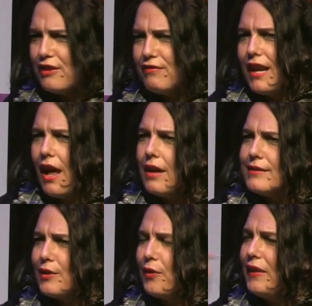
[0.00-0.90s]
that
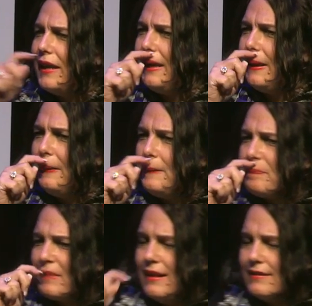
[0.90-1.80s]
relies on the
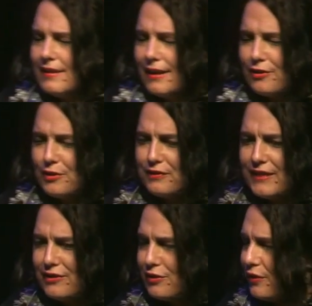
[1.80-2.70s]
International
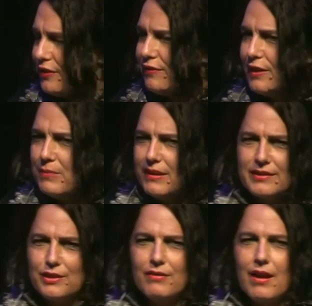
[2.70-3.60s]
Convention on Civil and
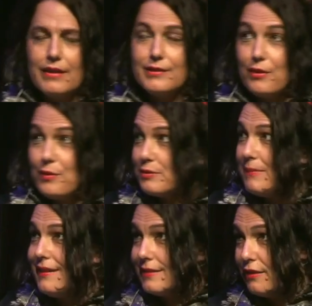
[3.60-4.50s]
Political Rights. So I thought it was
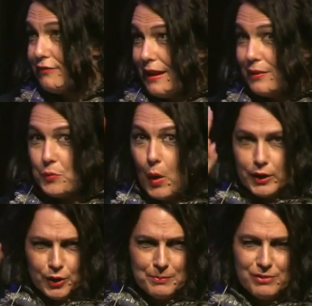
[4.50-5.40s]
amazing. I found
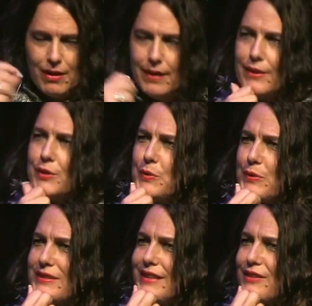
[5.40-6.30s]
one human right in the
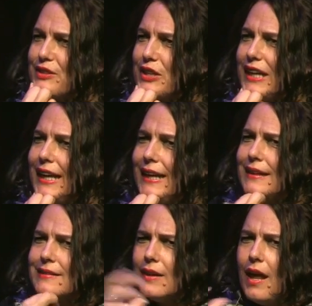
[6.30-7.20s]
Northern Territory.
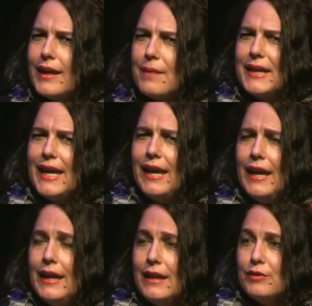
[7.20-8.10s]
So I like coming here.
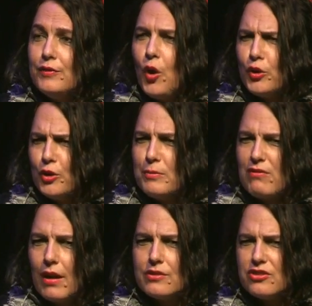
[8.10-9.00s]
If you've got
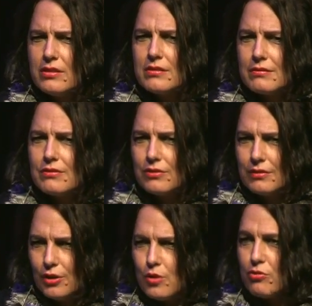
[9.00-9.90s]
human rights, just
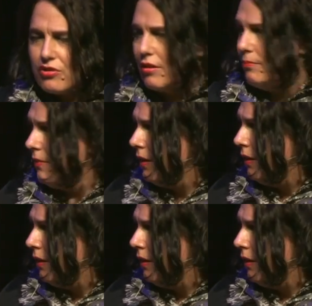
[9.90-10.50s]
use them.